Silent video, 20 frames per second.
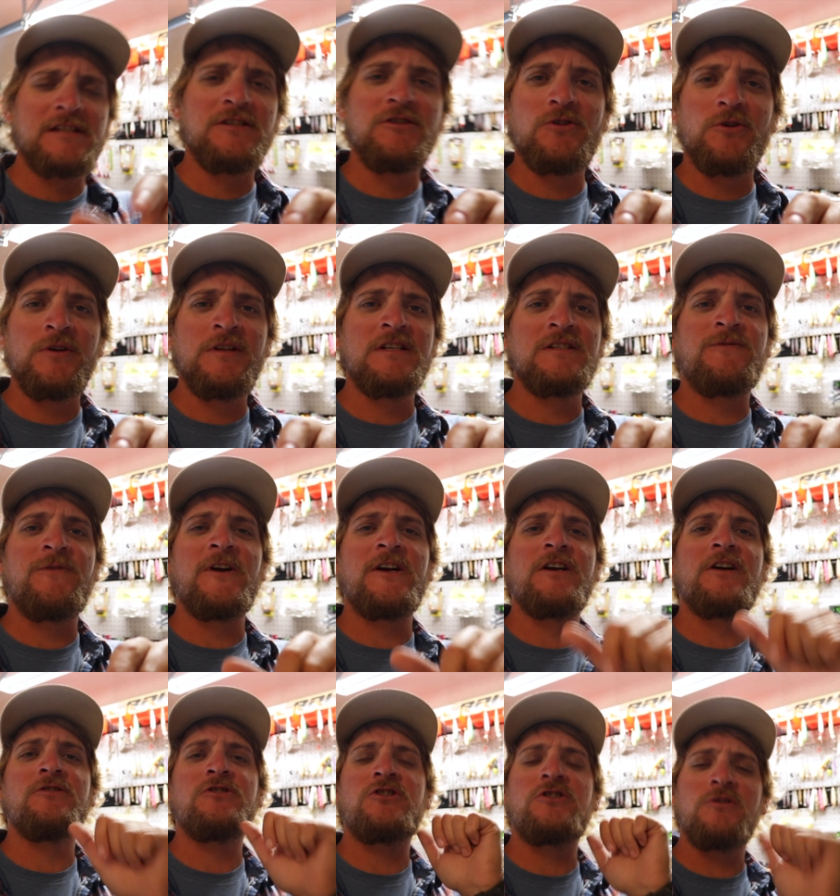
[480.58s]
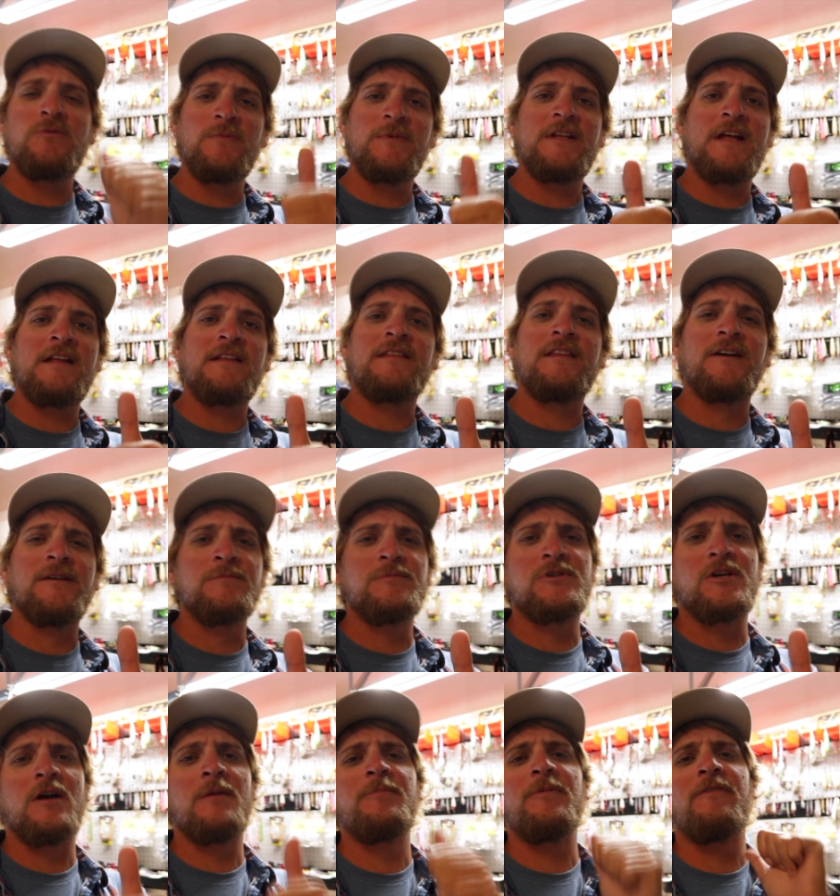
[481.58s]
enjoyed this video, shoot me that
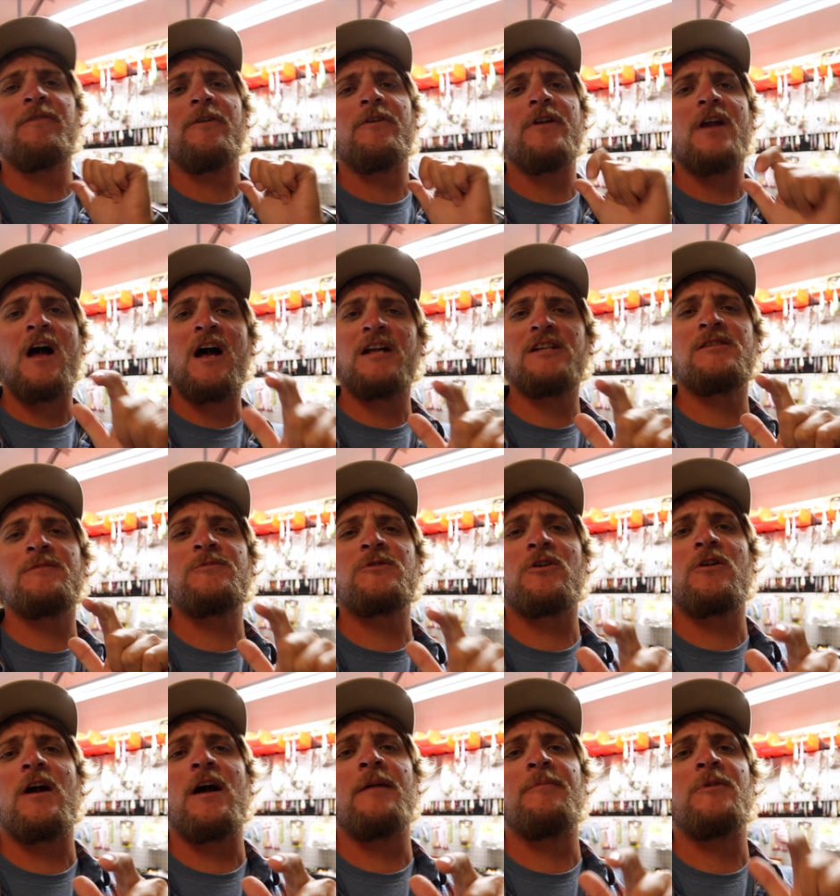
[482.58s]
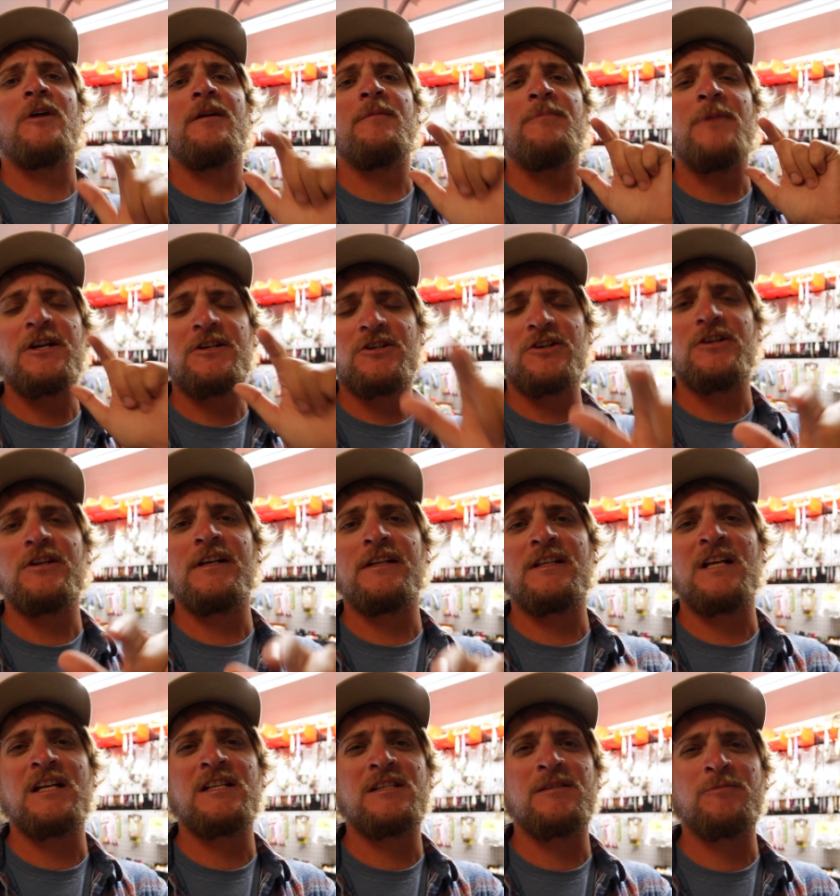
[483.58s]
thumbs up. If you're not subscribed up, make sure you hit
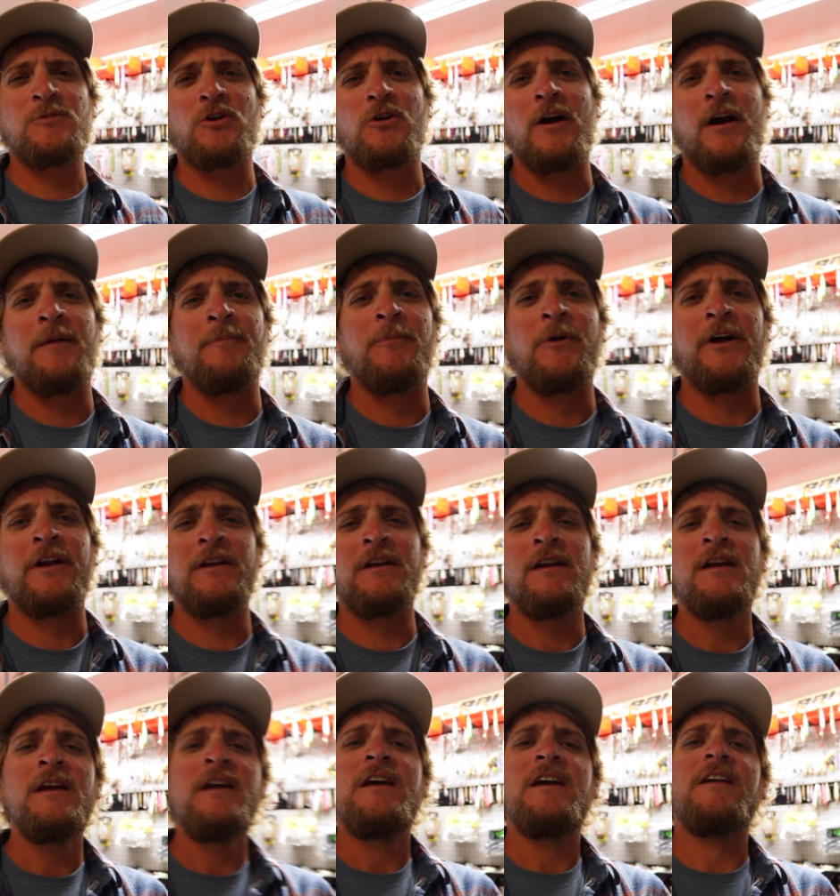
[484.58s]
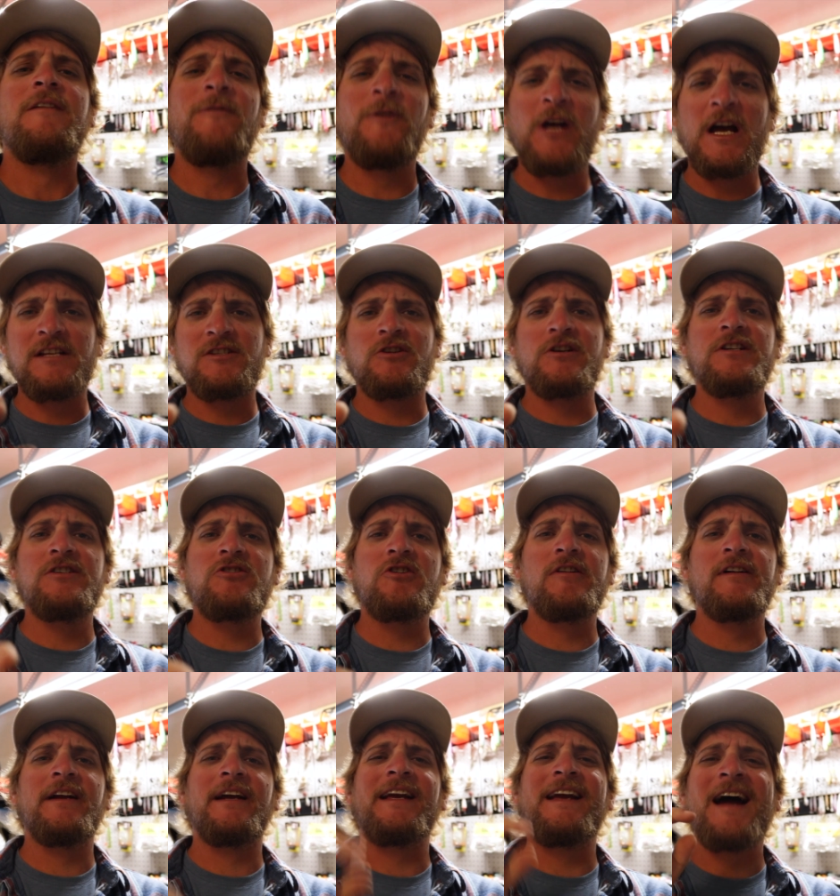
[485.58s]
that subscribe button. And if you guys are
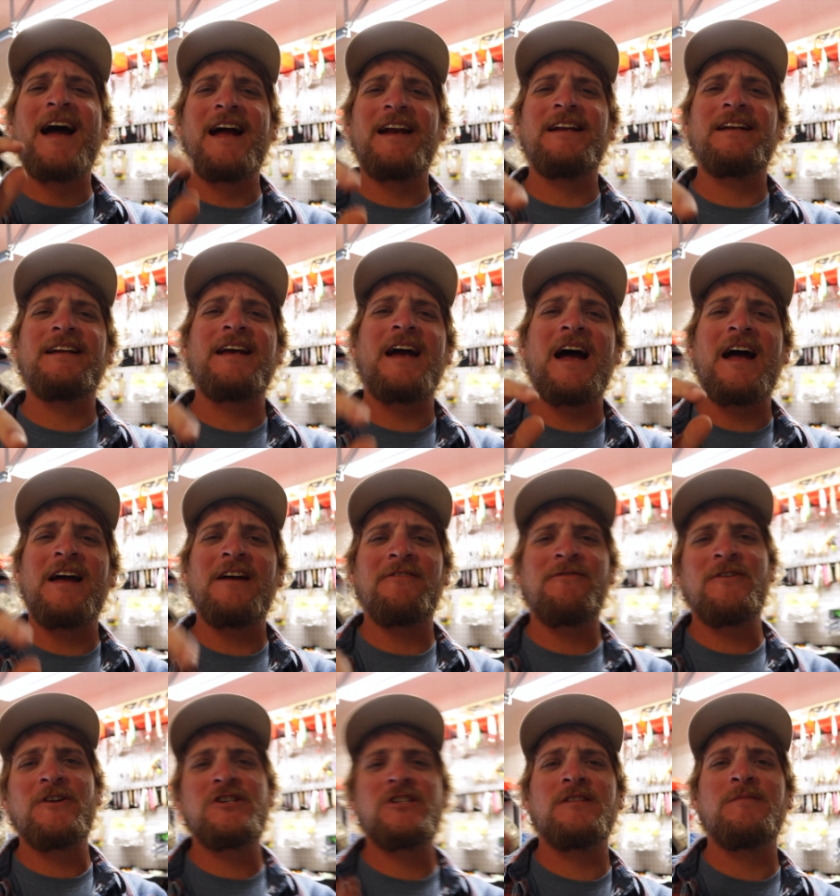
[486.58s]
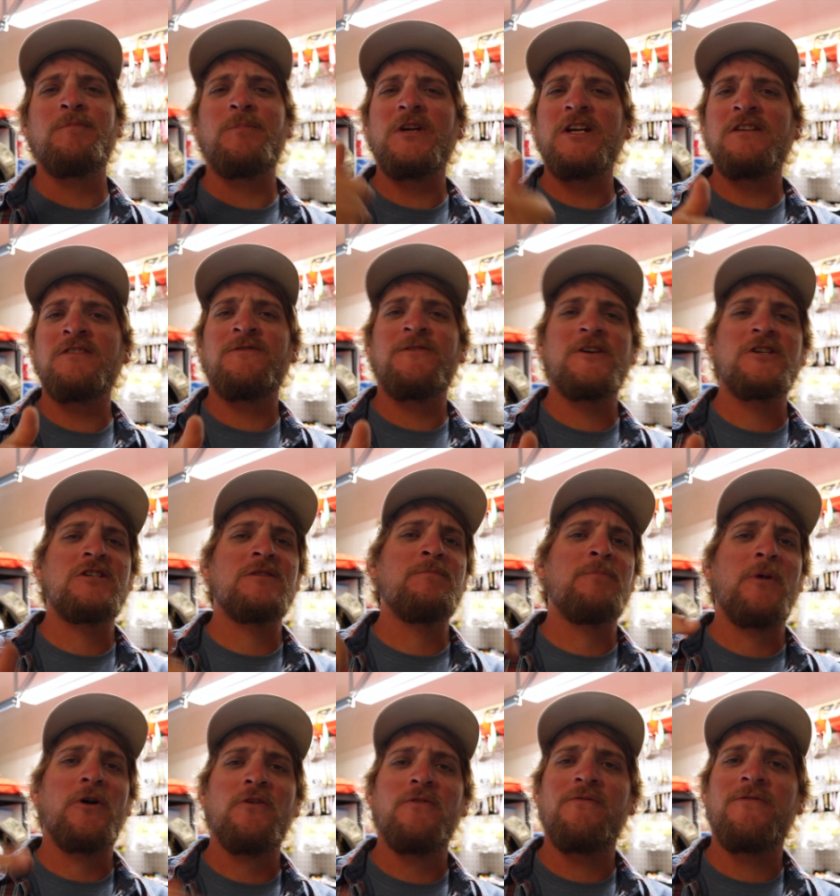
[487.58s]
interested in a guided kayak fishing, beach fishing,
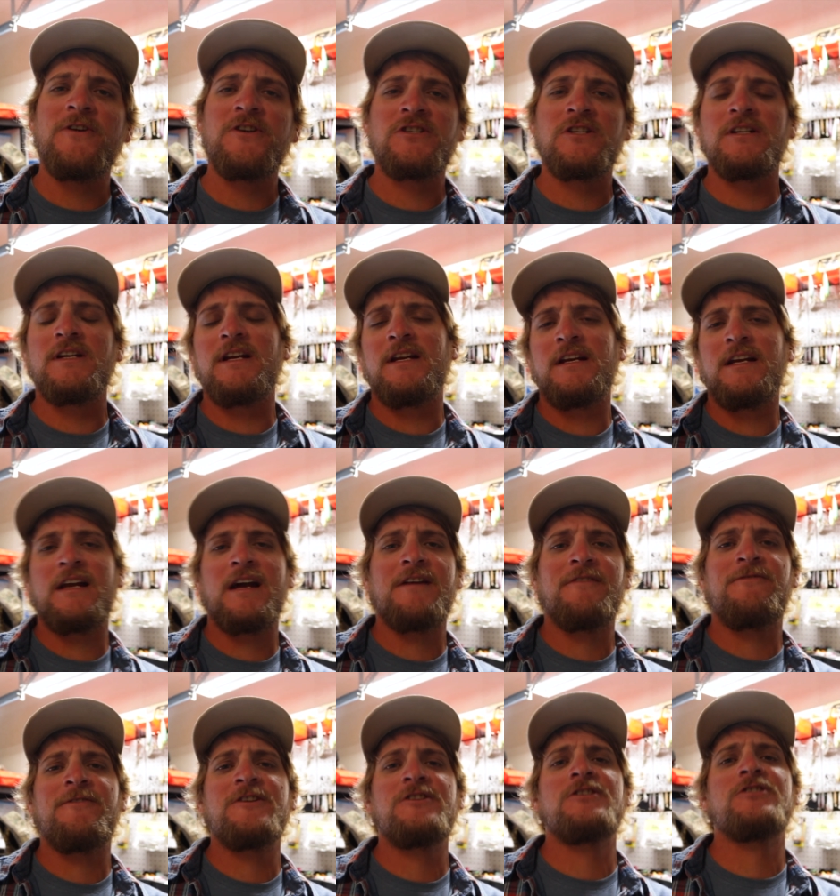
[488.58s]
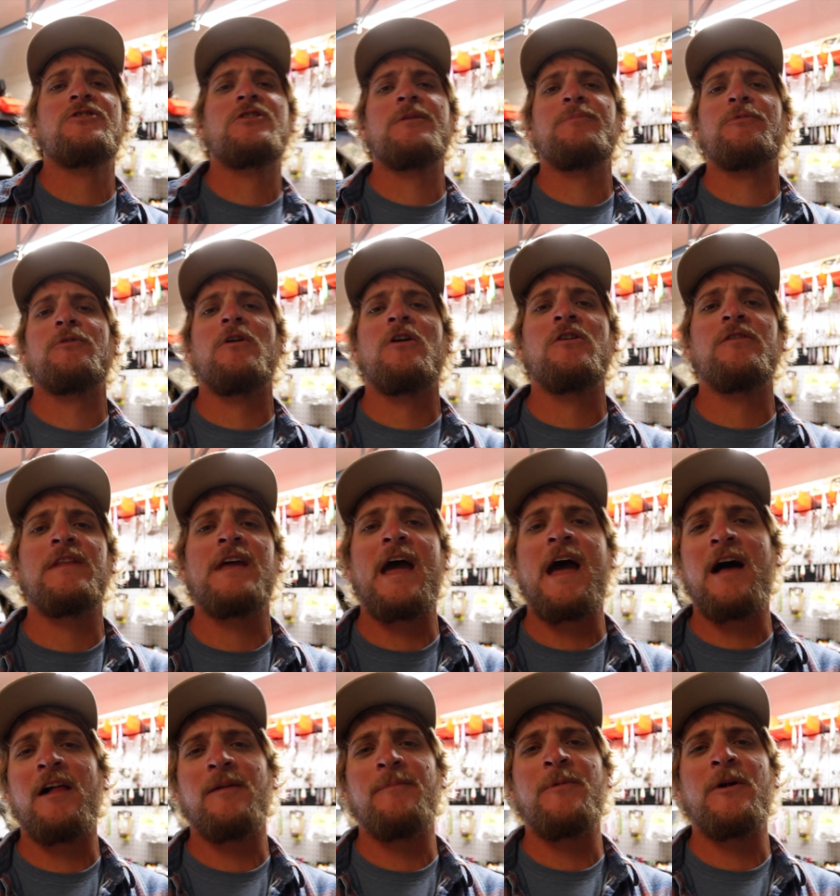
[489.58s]
boat fishing, any kind of fishing trip along the
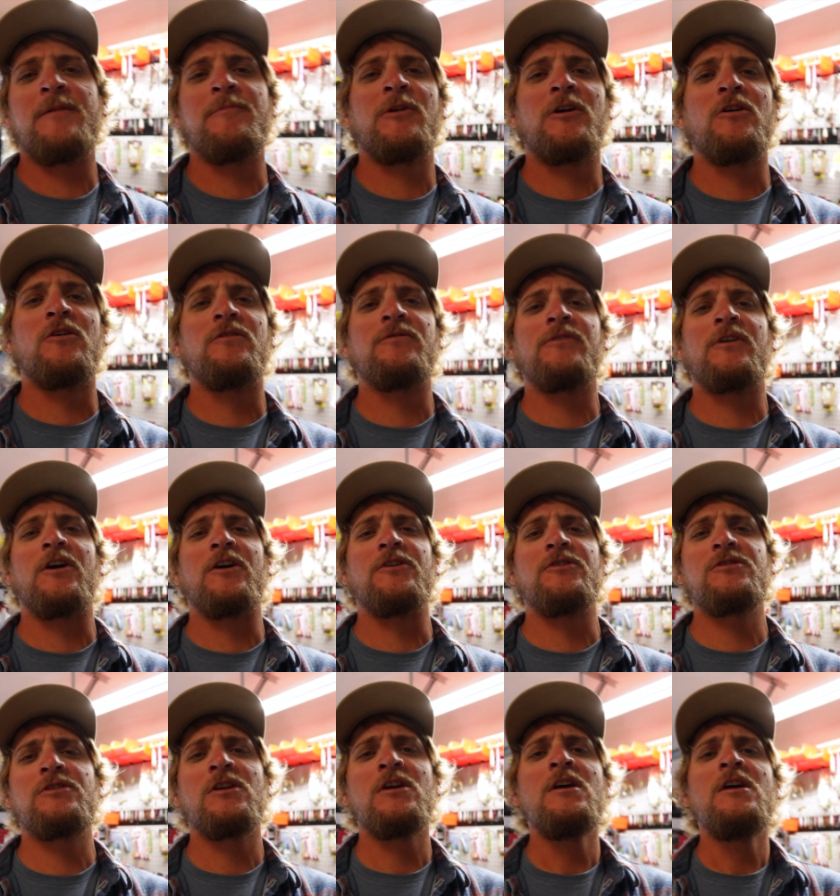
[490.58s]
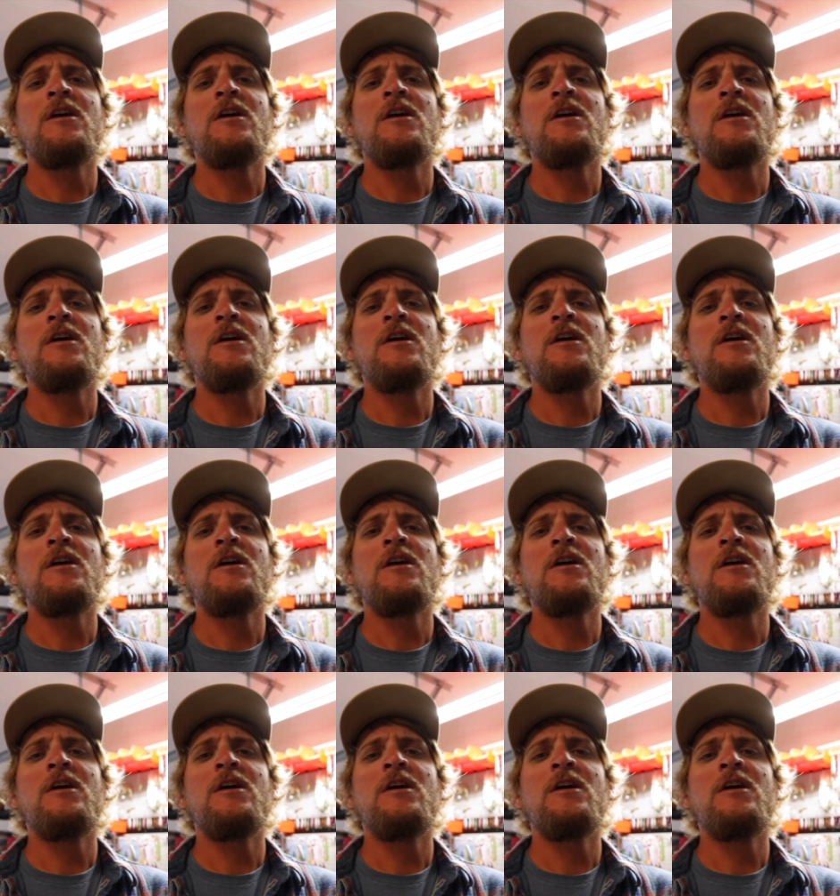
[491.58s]
Alabama Gulf Coast,